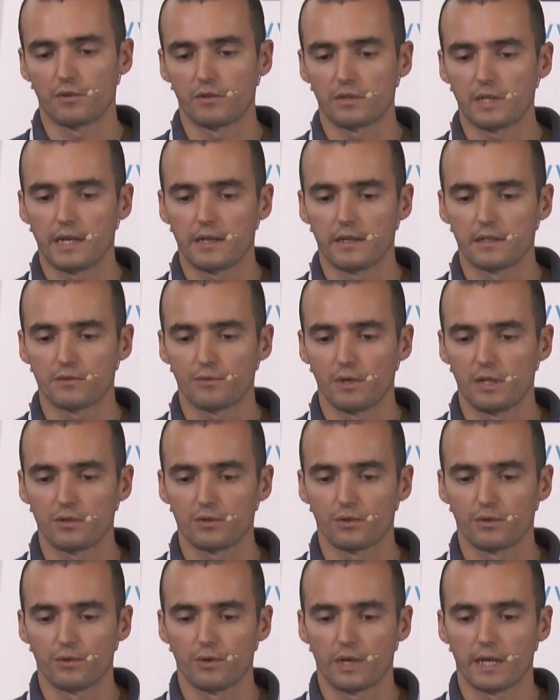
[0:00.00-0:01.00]
online as well,
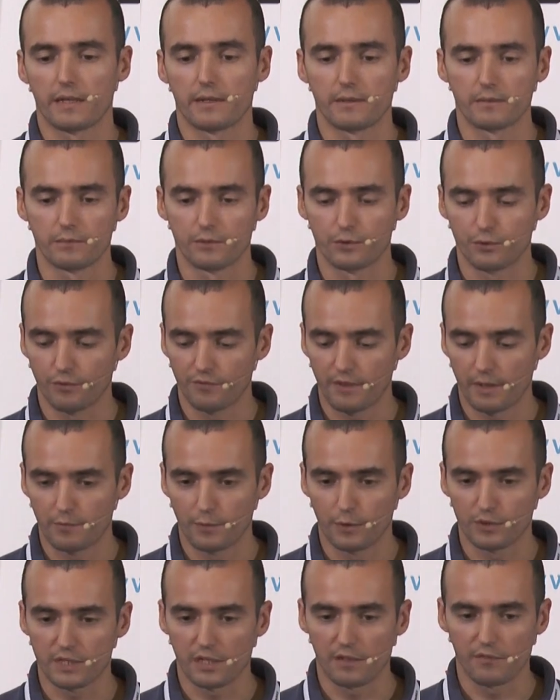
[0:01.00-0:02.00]
so you can do
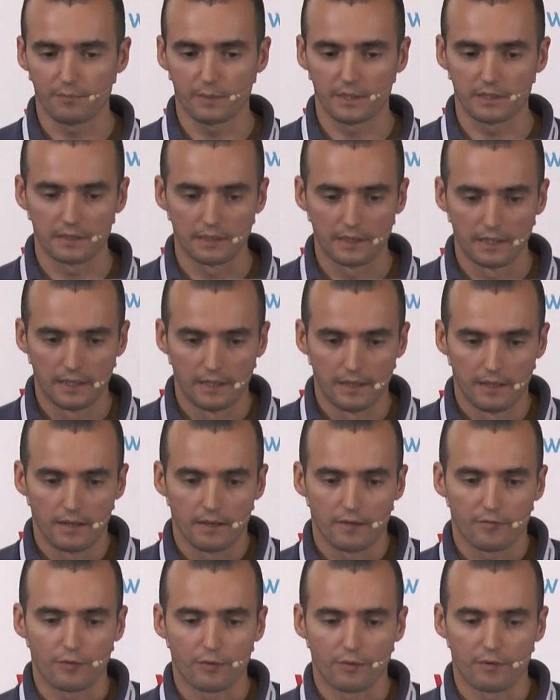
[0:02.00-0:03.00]
them yourself. But
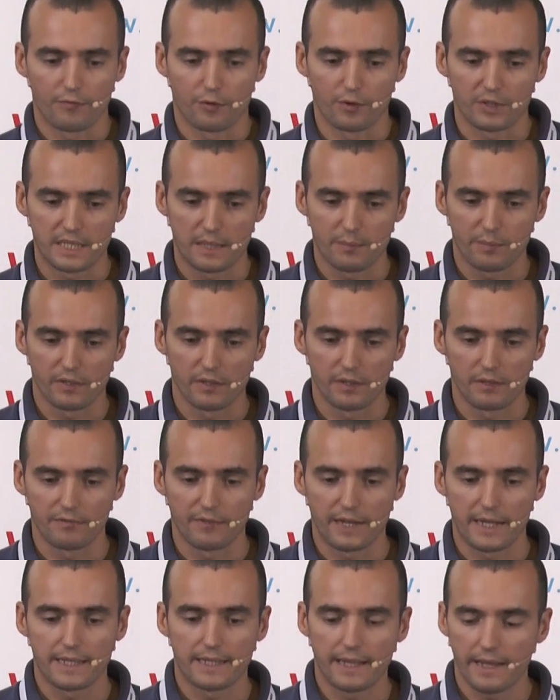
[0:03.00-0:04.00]
for example,
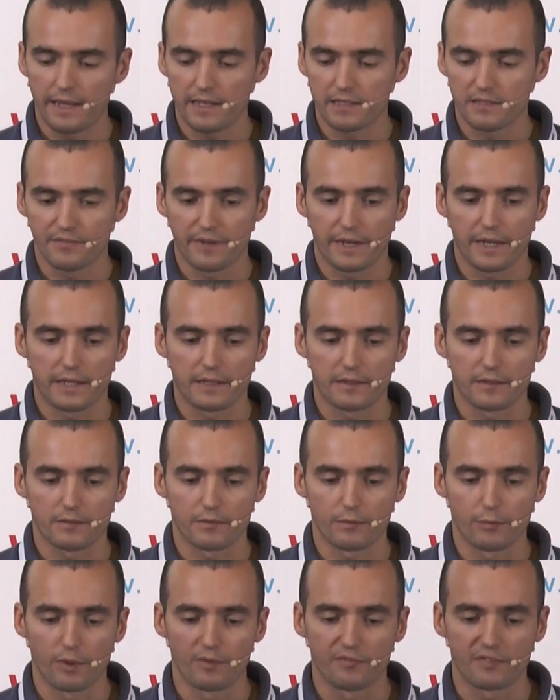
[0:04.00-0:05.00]
the idea is
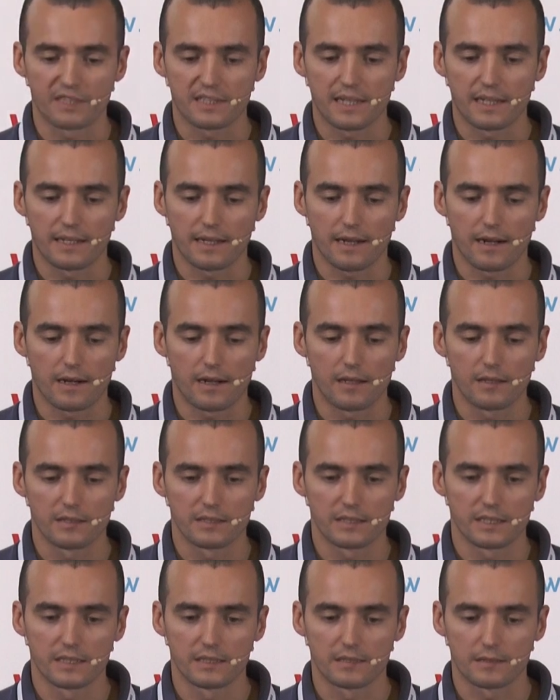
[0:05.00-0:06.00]
that with a static
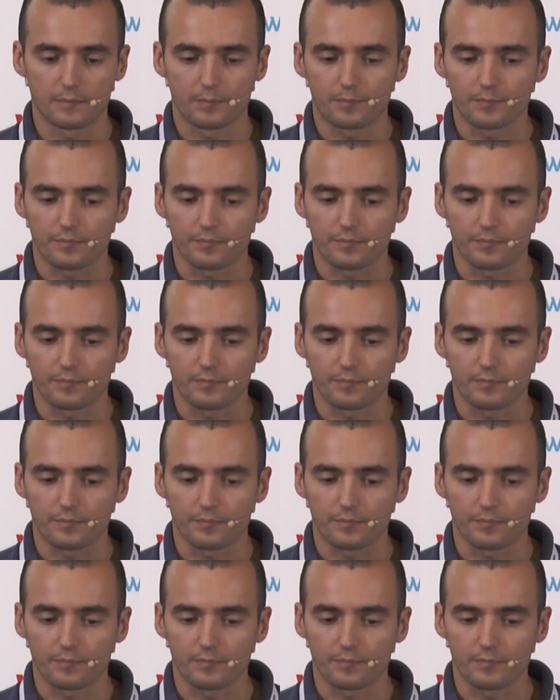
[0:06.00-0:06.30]
analysis,